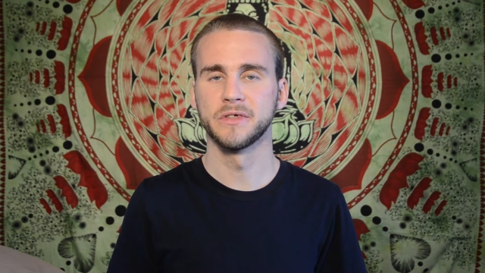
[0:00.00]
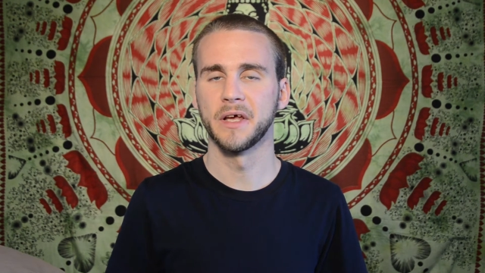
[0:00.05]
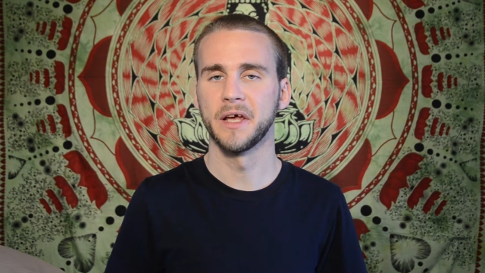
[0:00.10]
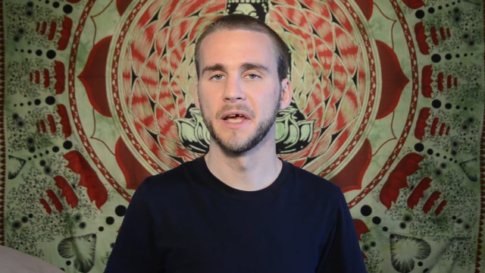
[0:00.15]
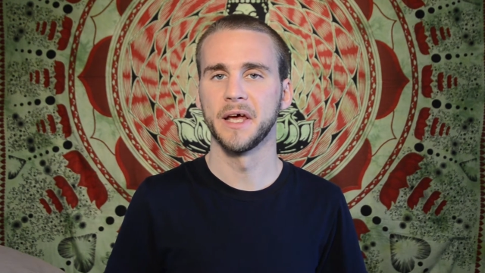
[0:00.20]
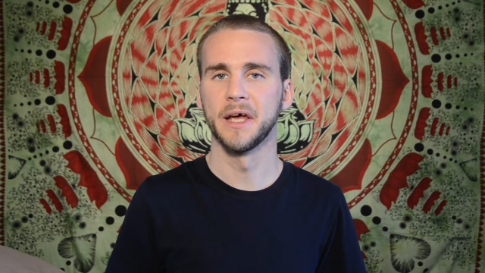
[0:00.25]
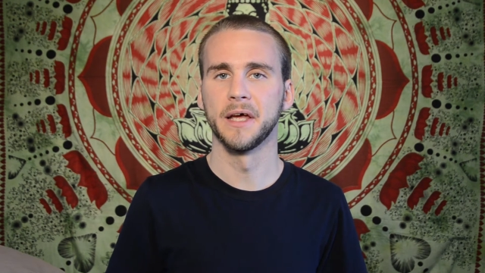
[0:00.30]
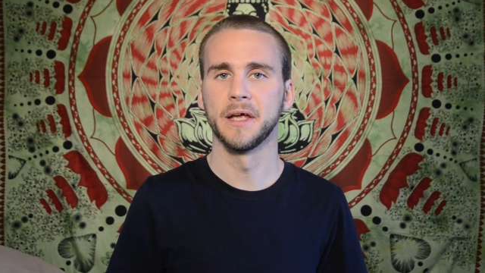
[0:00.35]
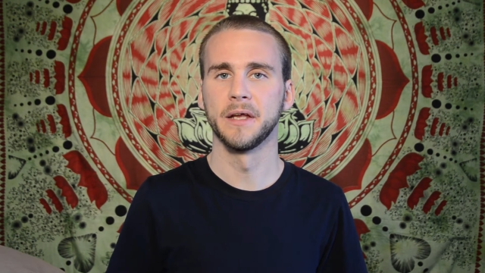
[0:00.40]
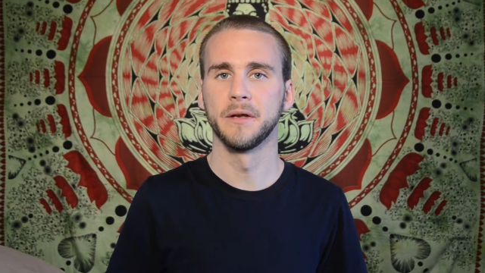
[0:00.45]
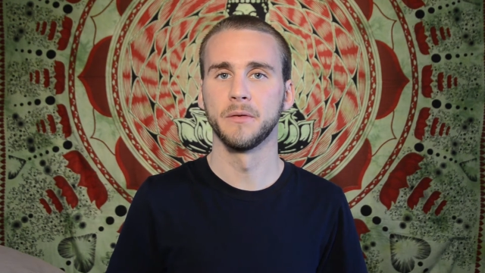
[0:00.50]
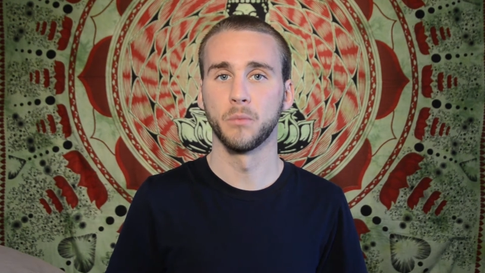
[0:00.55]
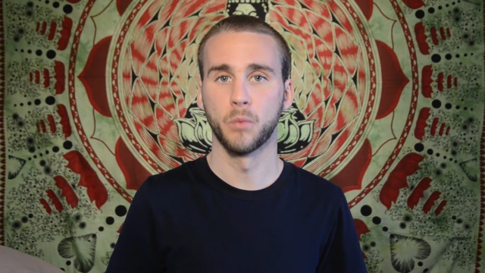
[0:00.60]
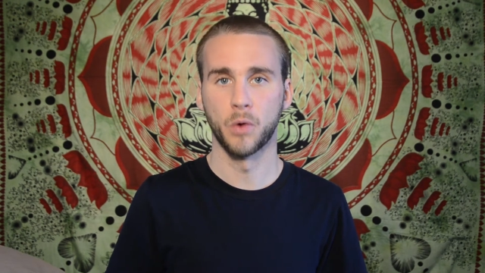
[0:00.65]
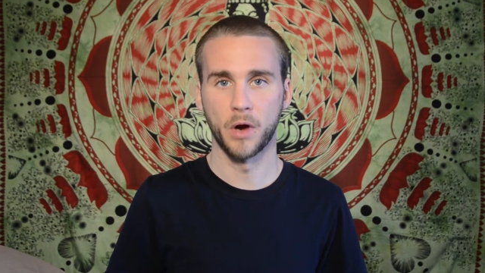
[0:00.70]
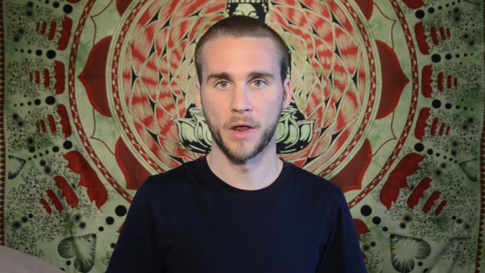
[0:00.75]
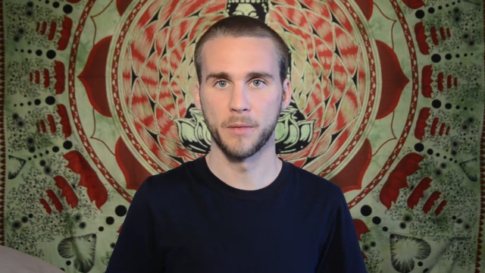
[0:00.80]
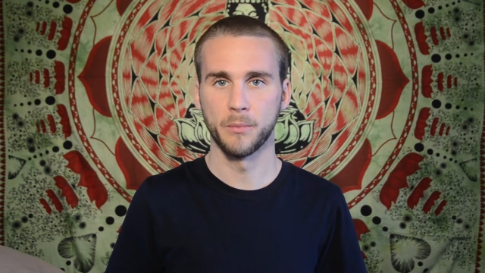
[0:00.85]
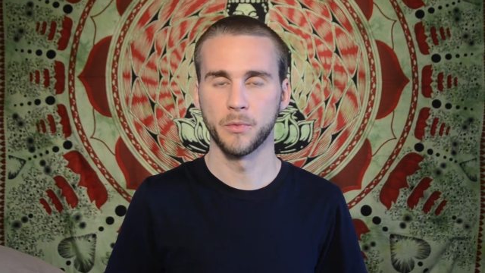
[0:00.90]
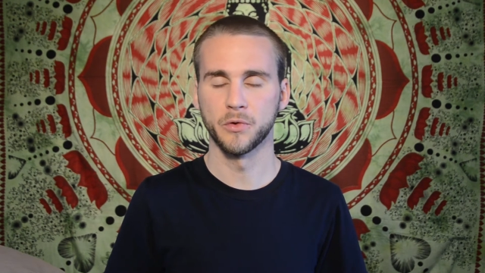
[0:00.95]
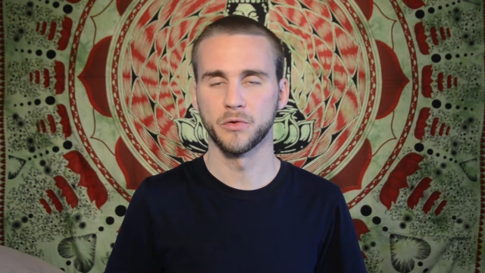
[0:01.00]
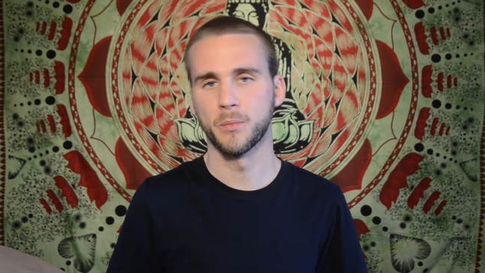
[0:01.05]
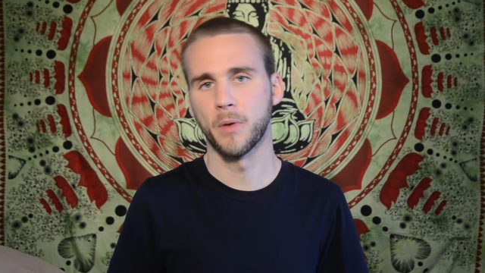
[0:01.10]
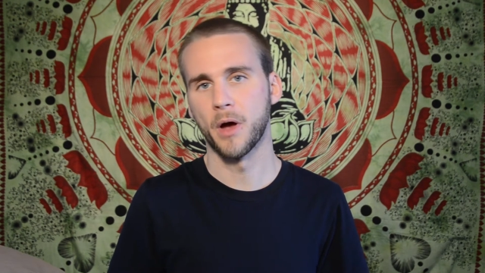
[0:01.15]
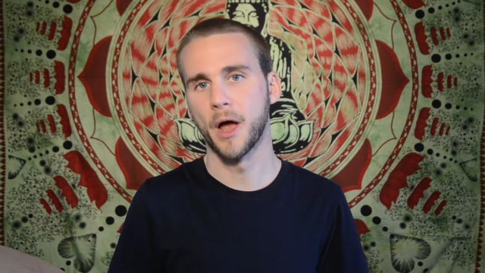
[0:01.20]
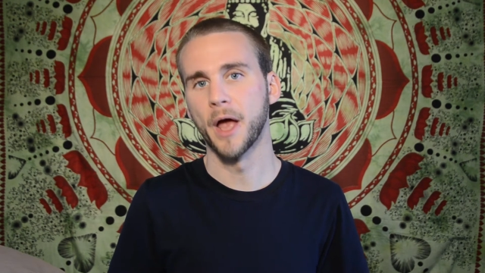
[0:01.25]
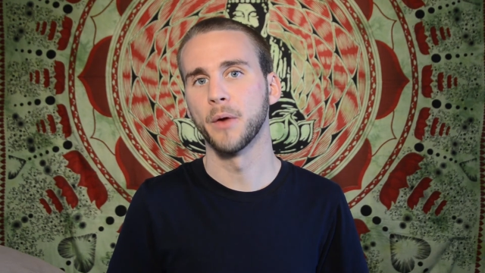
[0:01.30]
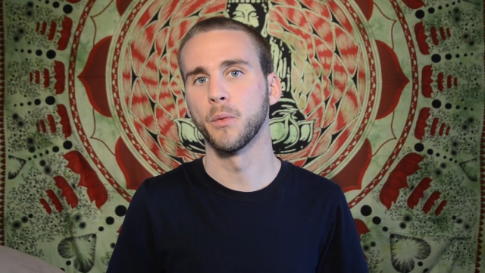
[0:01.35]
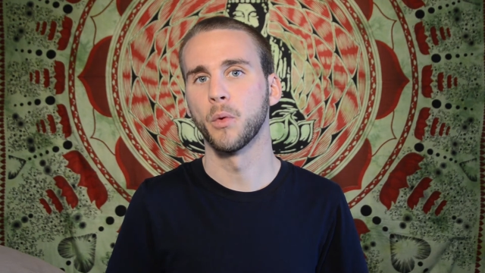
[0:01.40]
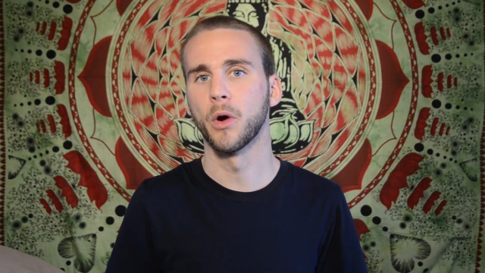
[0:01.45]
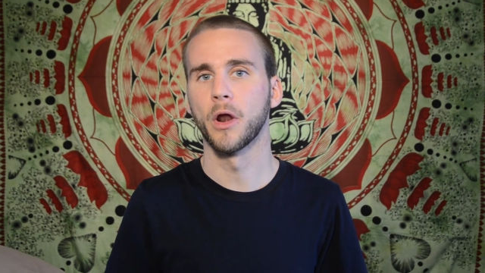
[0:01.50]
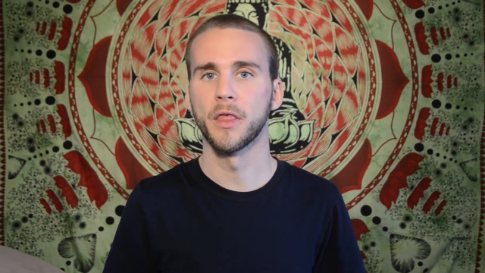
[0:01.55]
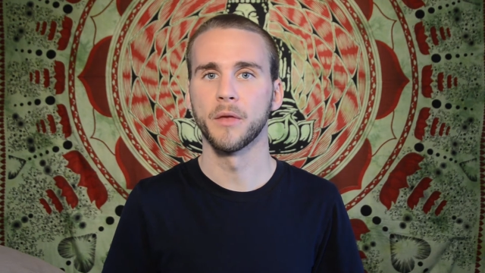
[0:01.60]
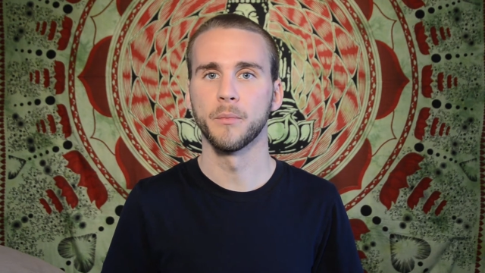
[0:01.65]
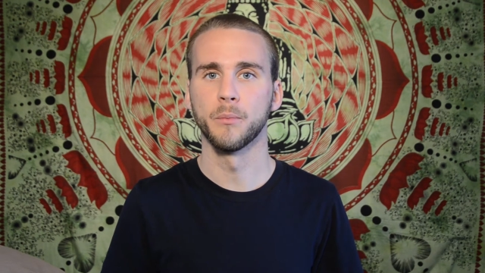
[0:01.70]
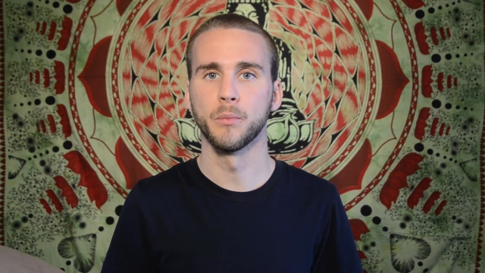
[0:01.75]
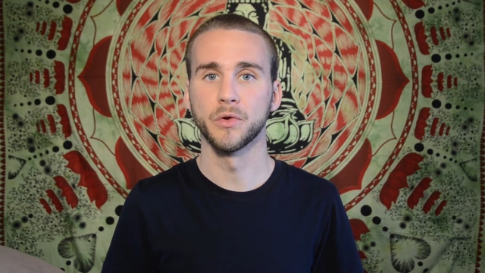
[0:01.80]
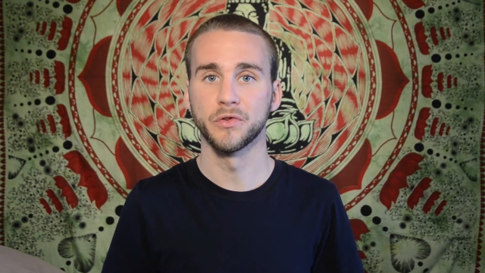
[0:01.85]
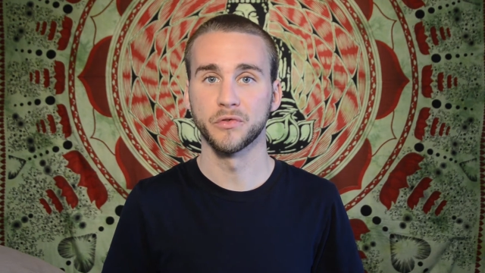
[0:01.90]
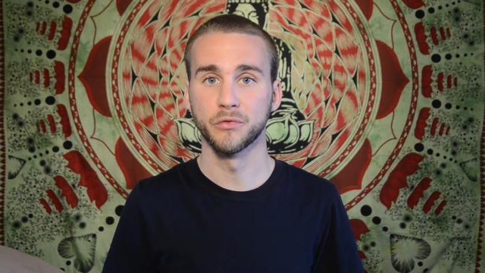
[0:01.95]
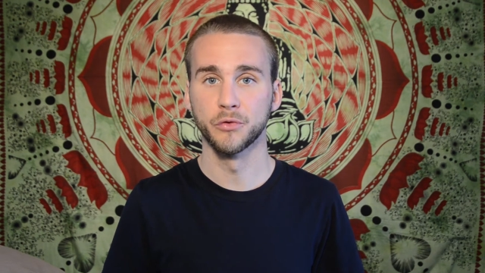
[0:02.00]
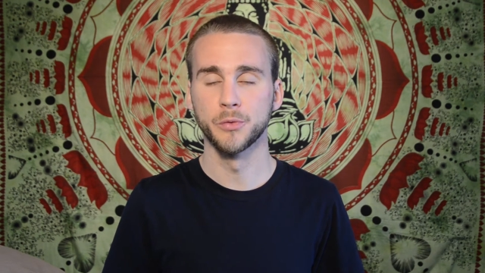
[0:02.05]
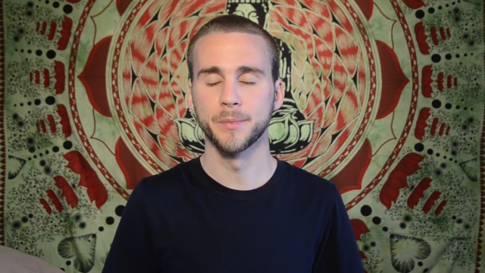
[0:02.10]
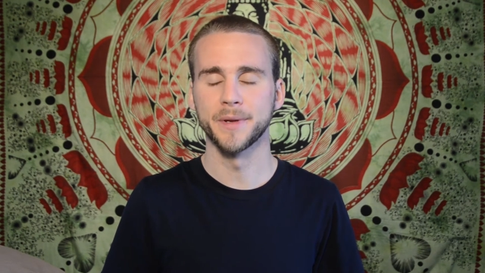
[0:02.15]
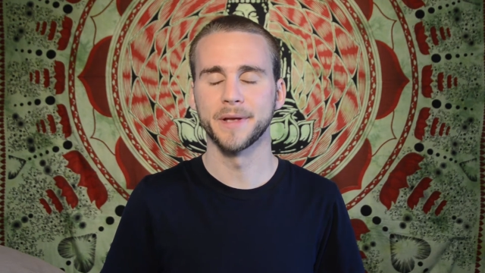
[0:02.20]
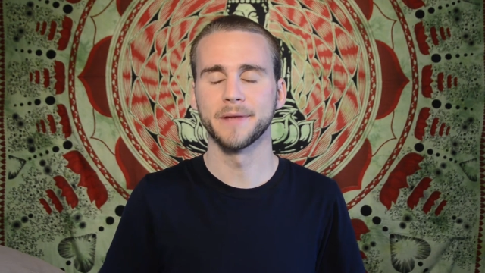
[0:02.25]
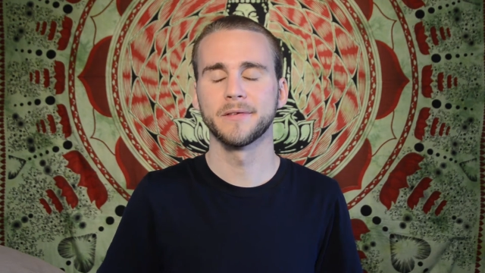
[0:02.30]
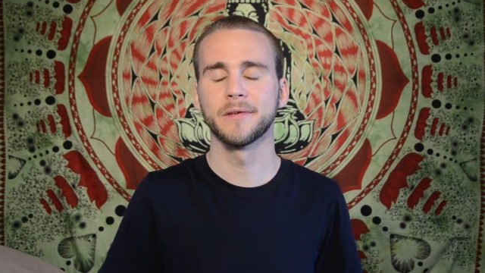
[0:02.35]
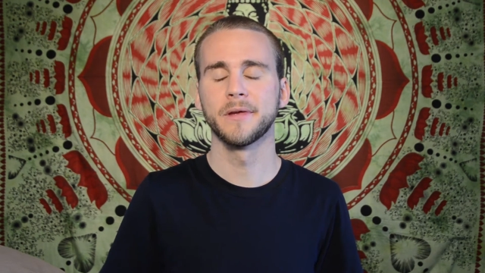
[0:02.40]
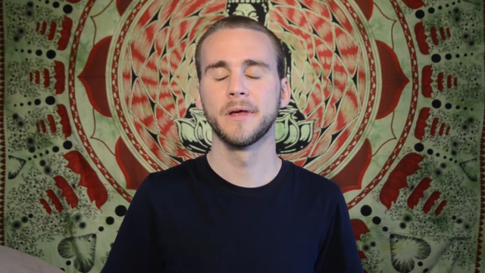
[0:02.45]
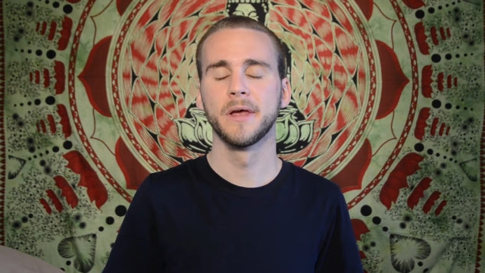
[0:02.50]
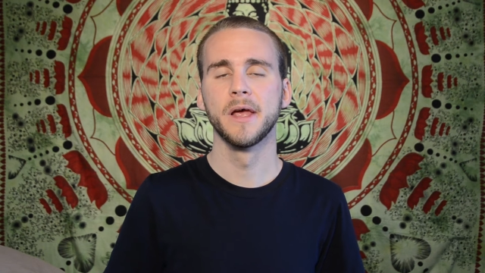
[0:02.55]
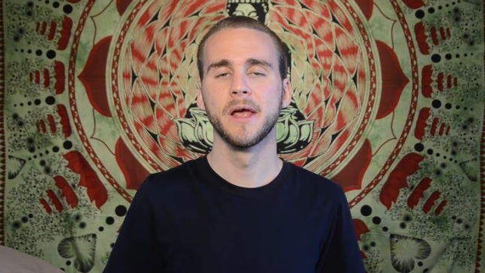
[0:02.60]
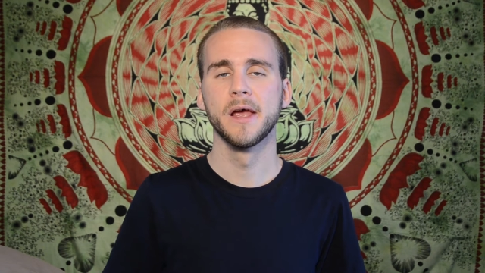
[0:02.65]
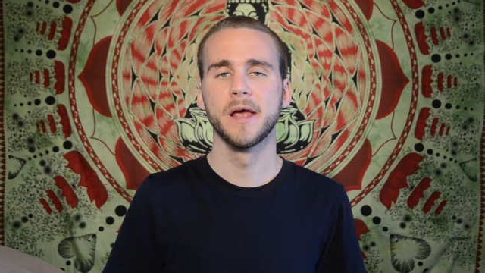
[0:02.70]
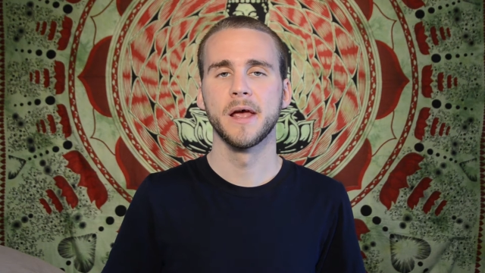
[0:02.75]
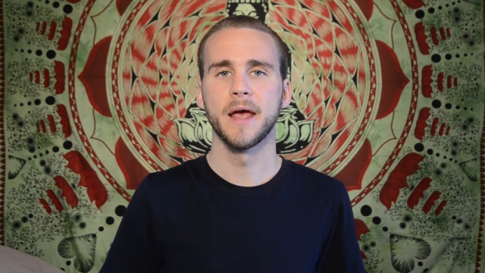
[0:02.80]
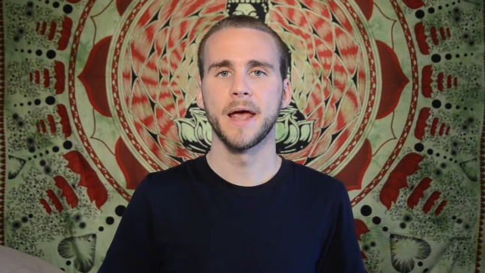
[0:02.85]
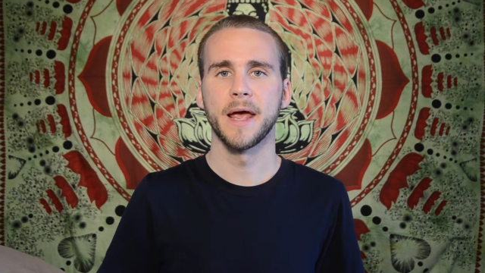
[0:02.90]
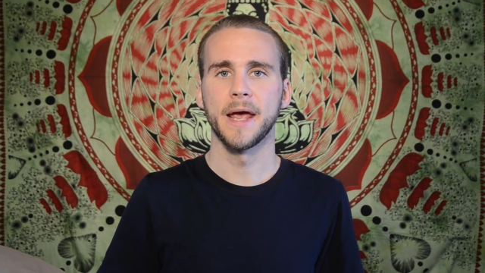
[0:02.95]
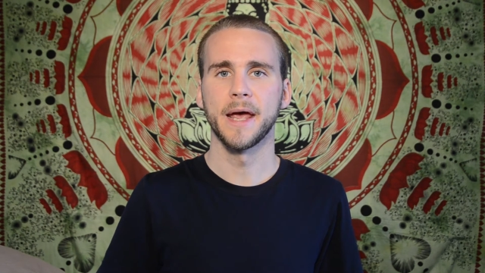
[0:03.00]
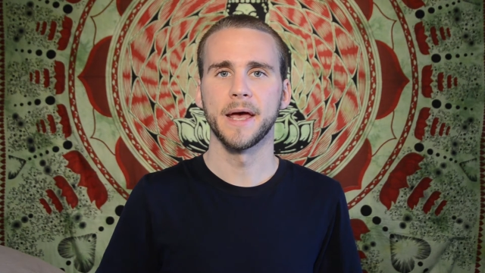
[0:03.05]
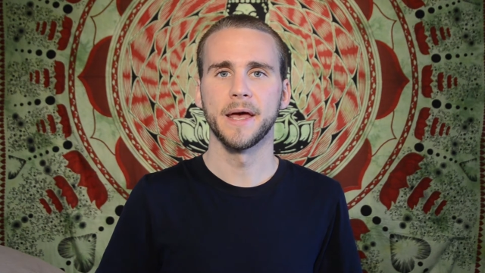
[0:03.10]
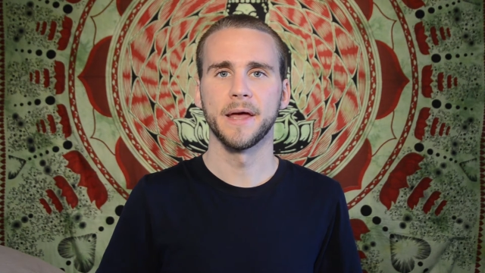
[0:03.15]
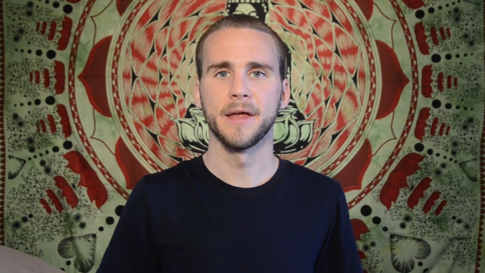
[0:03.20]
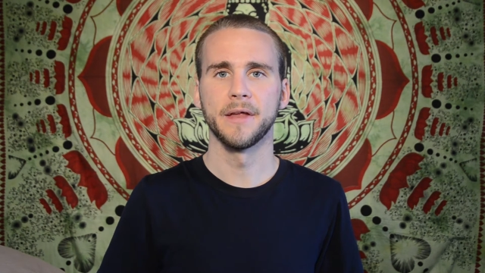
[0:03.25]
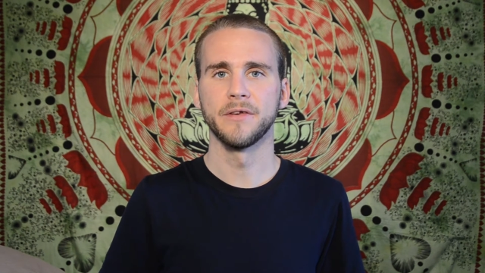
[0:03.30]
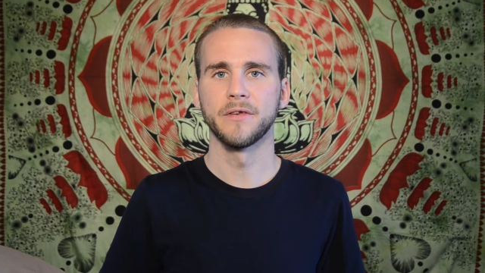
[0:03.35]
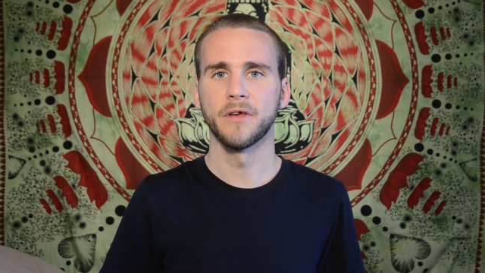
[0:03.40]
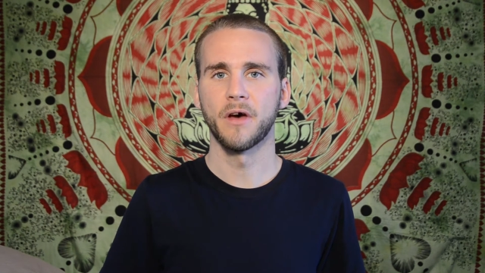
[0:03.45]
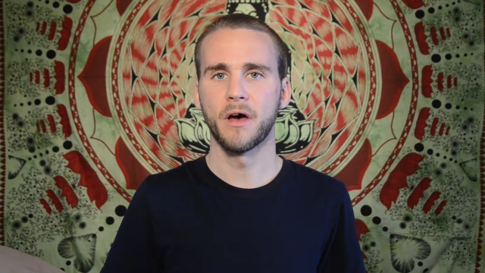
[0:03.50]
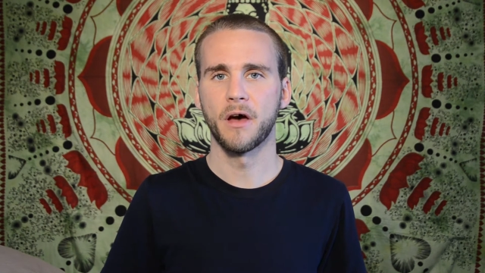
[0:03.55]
and one of them was mine, one of them was roommates. And